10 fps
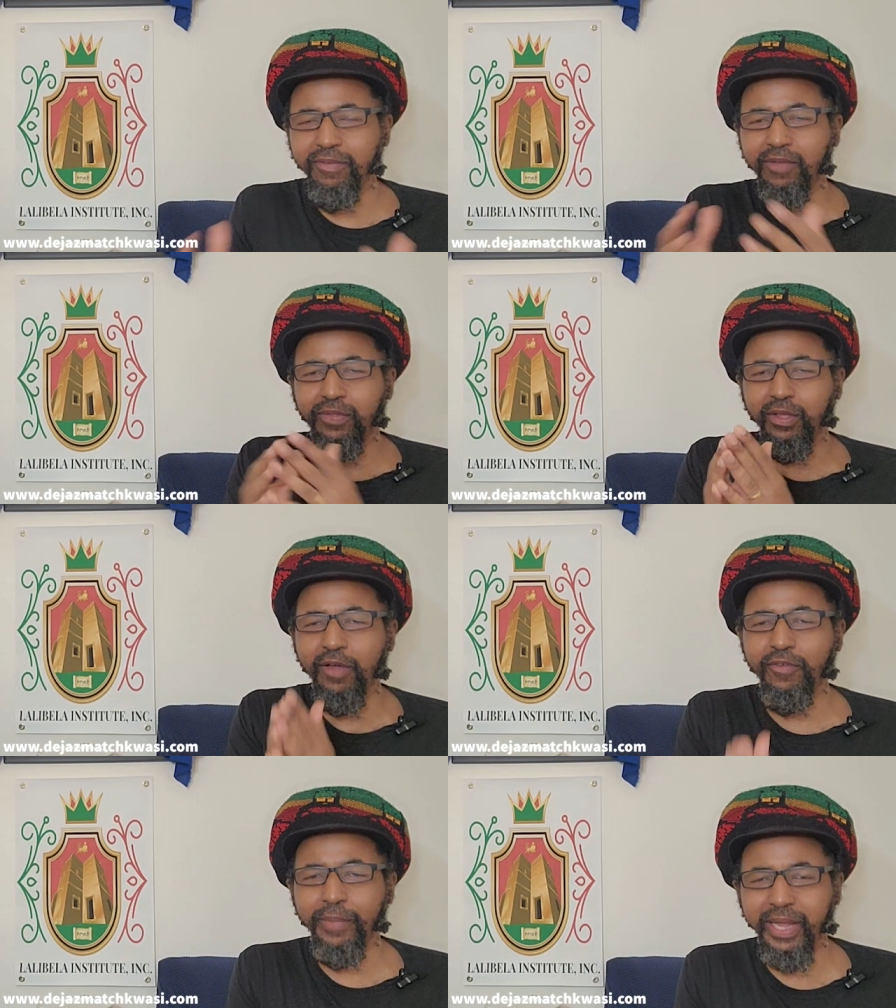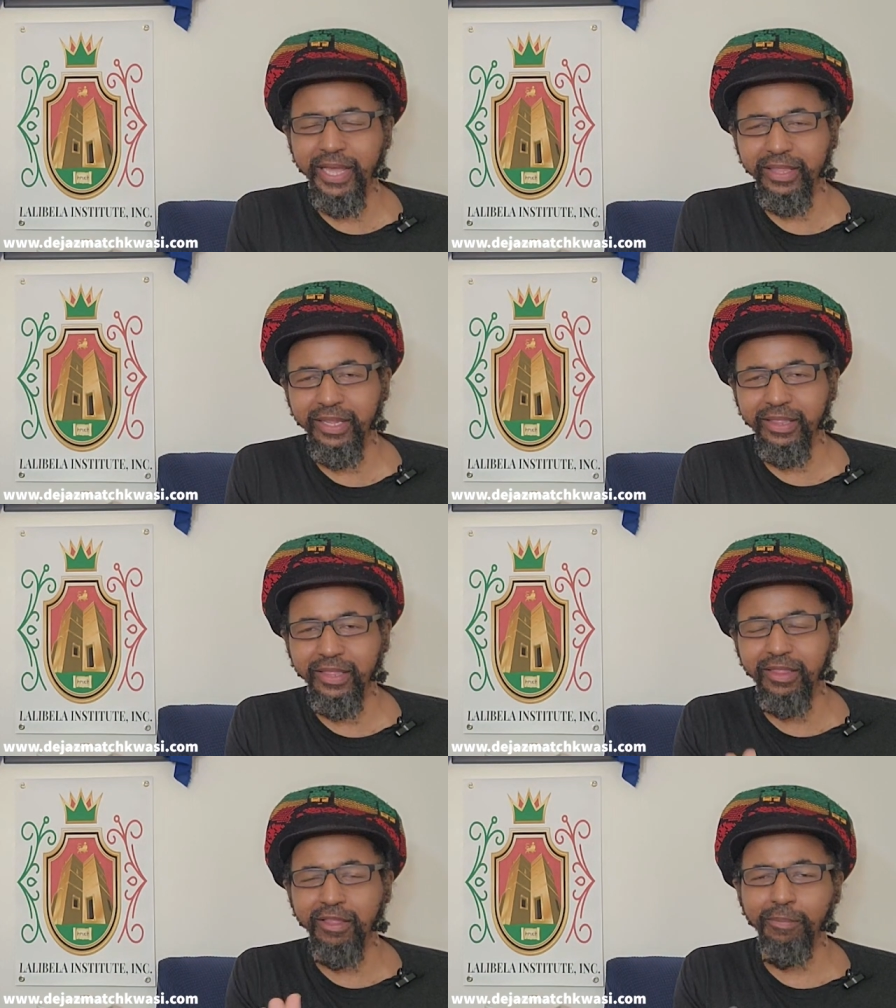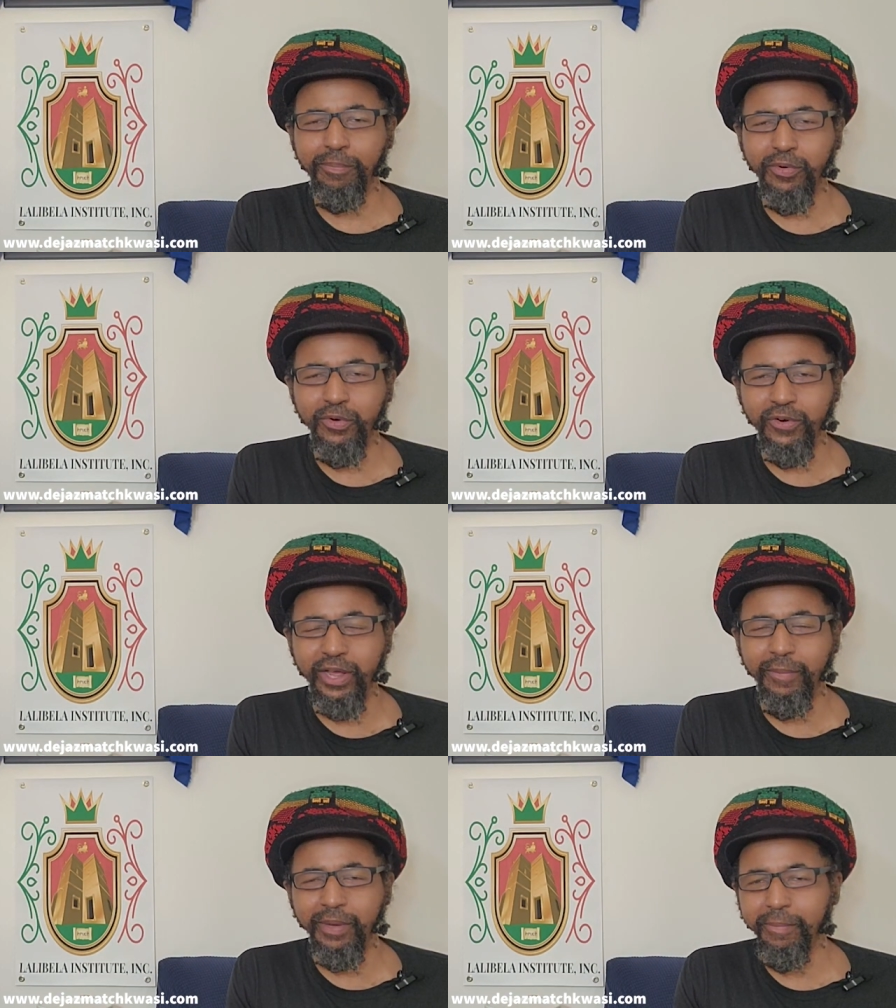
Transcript: even if the government has an assistance program,